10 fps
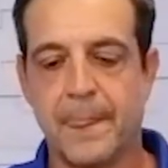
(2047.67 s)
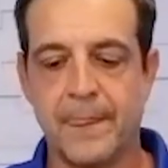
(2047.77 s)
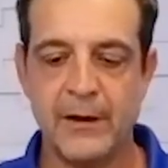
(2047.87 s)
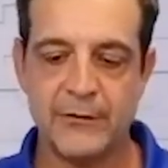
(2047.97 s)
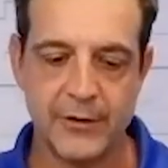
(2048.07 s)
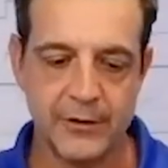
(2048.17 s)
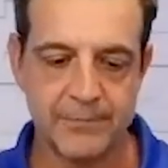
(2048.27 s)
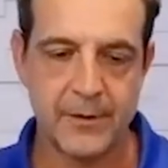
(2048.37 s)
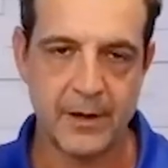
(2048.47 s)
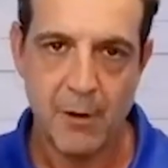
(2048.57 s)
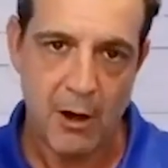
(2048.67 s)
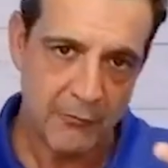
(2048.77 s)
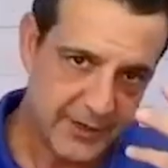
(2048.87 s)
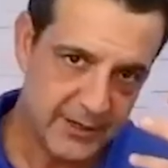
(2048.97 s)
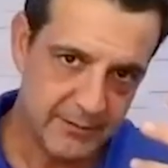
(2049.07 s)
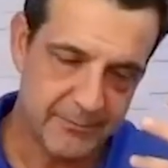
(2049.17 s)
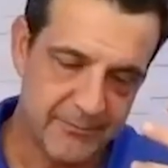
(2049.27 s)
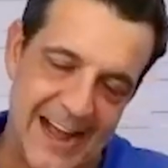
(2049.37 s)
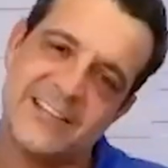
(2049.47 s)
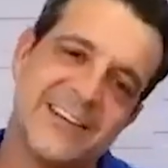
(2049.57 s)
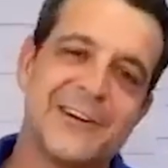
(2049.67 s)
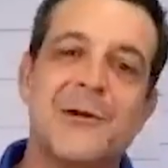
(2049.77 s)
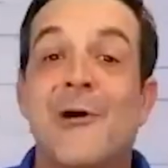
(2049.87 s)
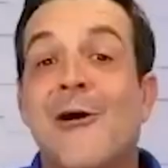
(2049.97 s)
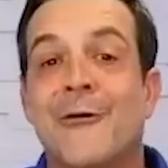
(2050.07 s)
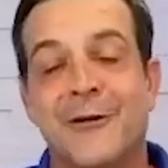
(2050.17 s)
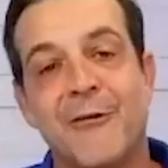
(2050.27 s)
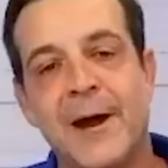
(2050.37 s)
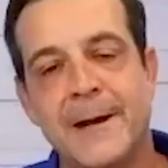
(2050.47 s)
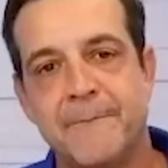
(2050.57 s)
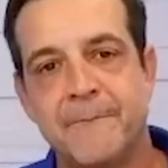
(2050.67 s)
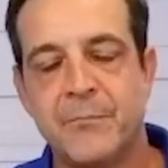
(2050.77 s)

there's a, a multifaceted component, right?